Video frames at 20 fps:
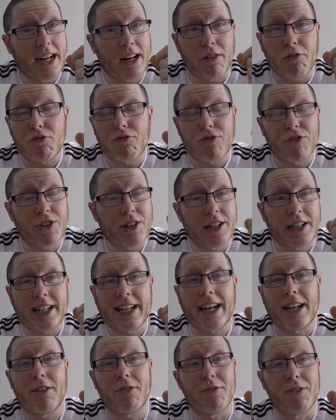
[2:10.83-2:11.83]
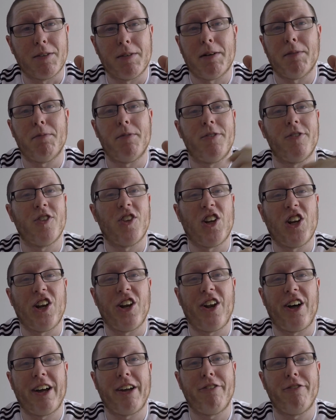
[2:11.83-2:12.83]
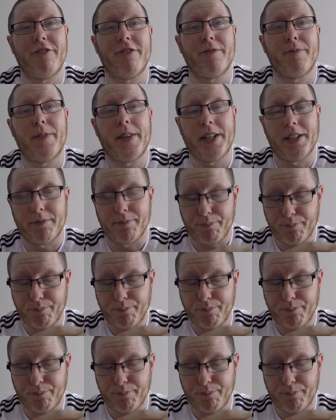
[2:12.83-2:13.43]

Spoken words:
I really cannot remember for the life of me.